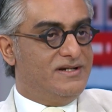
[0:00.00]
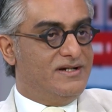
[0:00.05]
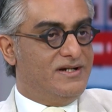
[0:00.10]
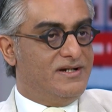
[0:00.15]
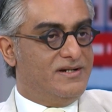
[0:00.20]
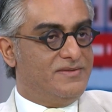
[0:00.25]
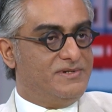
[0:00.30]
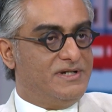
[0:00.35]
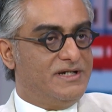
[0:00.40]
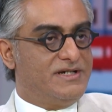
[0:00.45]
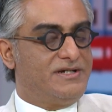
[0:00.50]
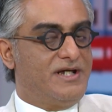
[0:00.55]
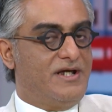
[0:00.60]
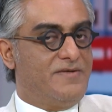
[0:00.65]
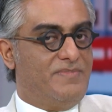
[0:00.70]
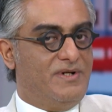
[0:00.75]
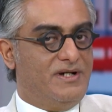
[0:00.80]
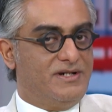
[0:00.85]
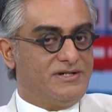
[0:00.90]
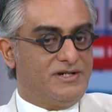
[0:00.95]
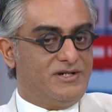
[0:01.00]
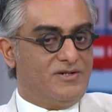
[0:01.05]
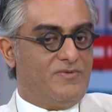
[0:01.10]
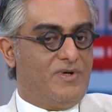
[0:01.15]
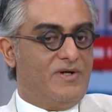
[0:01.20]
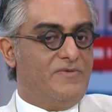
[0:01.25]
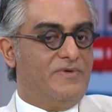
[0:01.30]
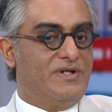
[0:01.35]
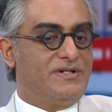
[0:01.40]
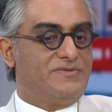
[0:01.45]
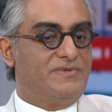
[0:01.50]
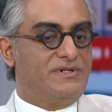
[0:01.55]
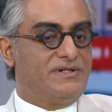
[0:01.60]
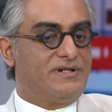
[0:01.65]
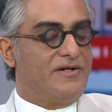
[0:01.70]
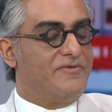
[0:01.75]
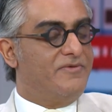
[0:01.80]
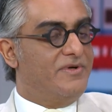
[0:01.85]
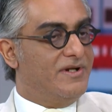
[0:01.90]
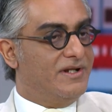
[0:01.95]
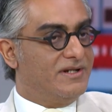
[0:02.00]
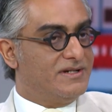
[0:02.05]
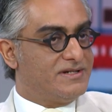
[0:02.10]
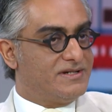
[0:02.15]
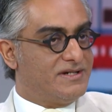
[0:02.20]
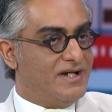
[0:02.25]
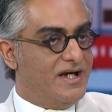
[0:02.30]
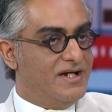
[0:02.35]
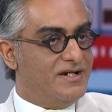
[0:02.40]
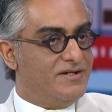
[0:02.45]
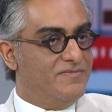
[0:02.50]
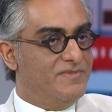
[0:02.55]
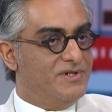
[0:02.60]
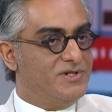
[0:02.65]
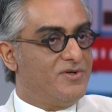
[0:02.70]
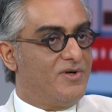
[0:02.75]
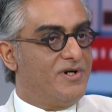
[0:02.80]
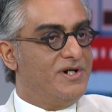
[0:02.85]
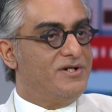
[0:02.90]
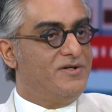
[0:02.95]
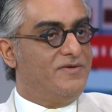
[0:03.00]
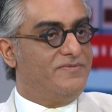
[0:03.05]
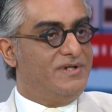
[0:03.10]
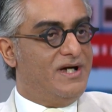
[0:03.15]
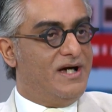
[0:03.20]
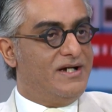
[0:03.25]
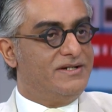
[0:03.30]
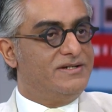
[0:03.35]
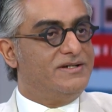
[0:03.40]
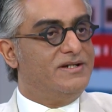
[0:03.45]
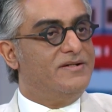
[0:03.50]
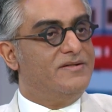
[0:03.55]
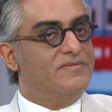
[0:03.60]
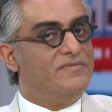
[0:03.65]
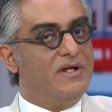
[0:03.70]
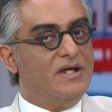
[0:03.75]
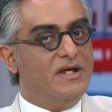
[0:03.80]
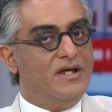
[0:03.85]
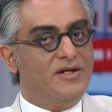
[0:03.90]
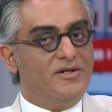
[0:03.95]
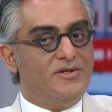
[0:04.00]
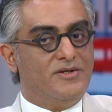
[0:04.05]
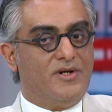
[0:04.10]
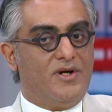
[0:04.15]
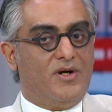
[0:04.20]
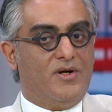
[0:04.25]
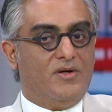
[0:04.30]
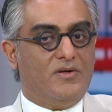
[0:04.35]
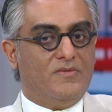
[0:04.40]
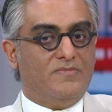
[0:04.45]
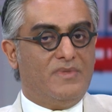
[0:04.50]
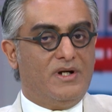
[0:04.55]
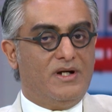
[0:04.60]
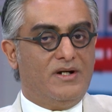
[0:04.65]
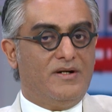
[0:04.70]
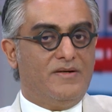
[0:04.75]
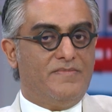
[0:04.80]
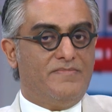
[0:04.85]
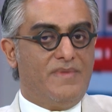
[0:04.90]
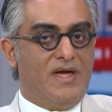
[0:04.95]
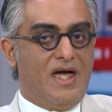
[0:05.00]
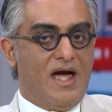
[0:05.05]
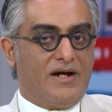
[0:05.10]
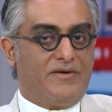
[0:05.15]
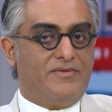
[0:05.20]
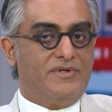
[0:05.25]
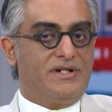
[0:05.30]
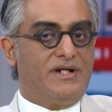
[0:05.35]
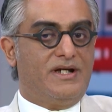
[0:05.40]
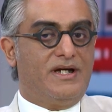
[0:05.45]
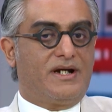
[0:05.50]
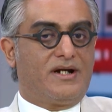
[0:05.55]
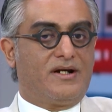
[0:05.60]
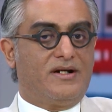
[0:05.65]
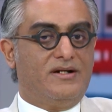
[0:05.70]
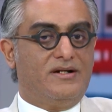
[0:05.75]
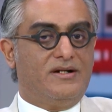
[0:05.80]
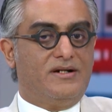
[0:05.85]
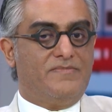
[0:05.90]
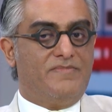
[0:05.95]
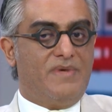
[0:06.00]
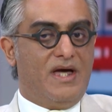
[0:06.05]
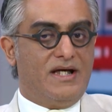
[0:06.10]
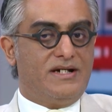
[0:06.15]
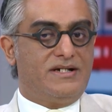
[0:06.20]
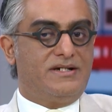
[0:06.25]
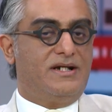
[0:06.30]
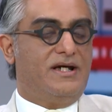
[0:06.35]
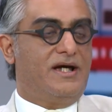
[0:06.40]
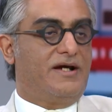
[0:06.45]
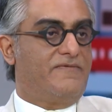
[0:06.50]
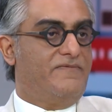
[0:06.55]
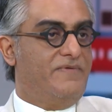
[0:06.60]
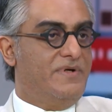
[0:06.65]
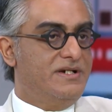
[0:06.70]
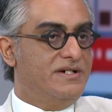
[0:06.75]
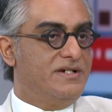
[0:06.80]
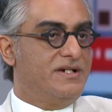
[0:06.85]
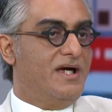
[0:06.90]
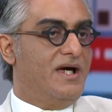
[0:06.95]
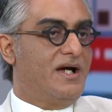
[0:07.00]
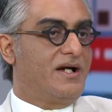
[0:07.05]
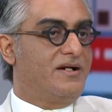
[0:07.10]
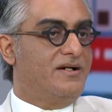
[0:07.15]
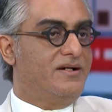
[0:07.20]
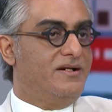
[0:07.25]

68% of our investments are in real estate. Majority of that is in, you know, agritech, ad tech, fintech.